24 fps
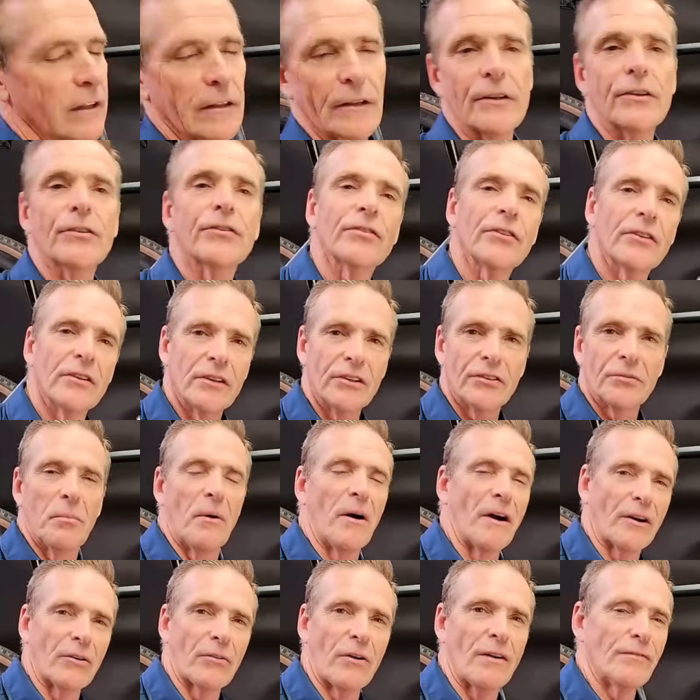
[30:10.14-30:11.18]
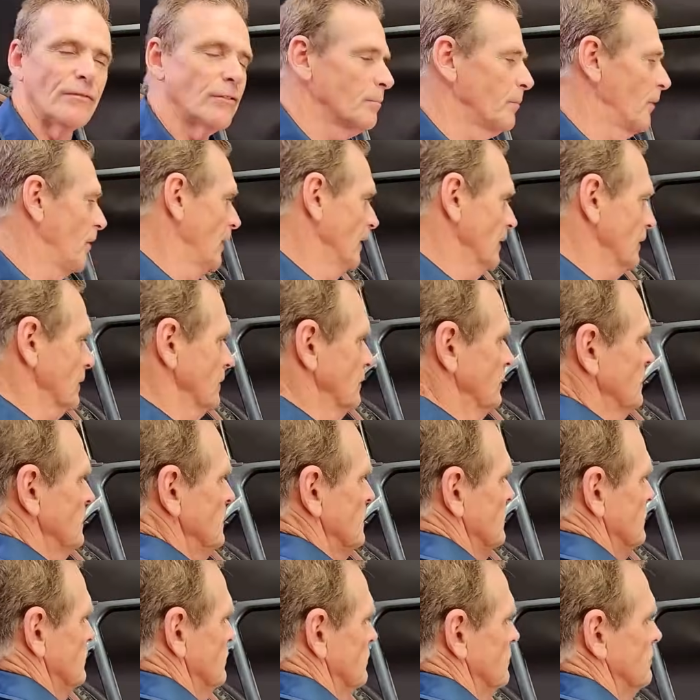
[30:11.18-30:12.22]
Well, this is my gravel bike.
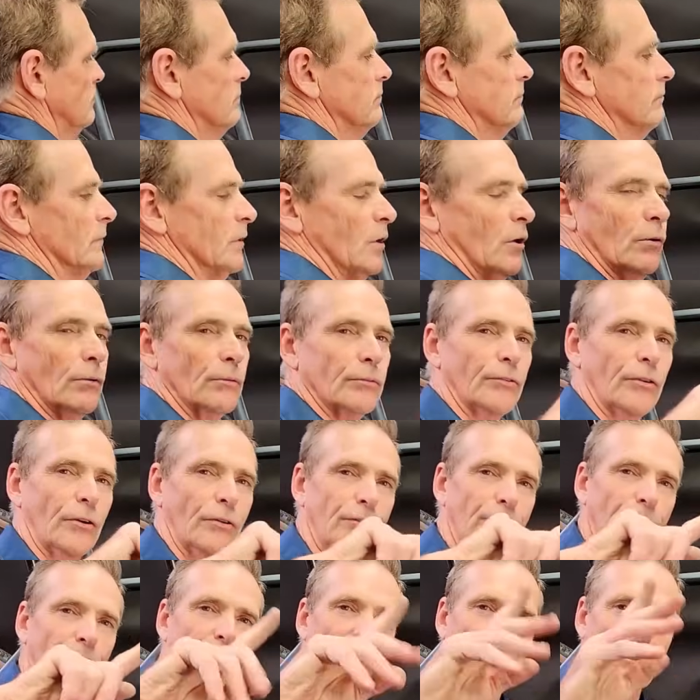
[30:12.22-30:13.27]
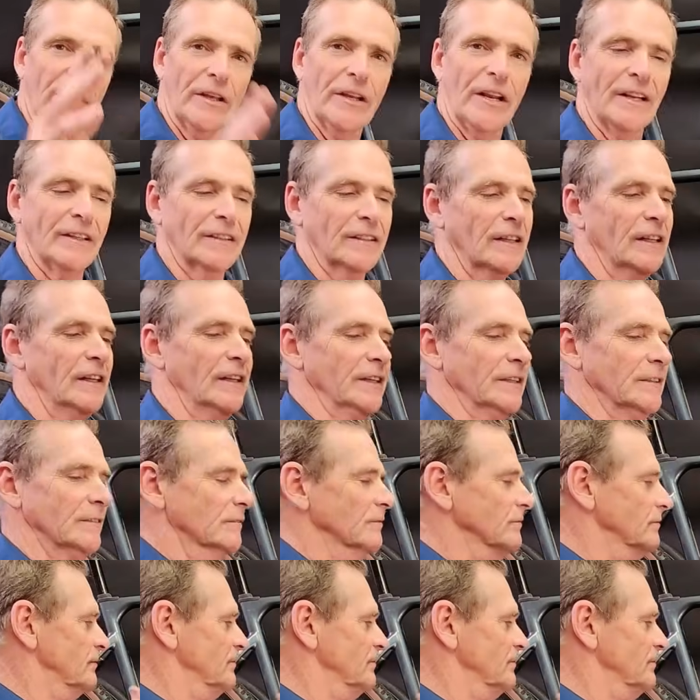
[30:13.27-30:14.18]
Also dirty and unclean.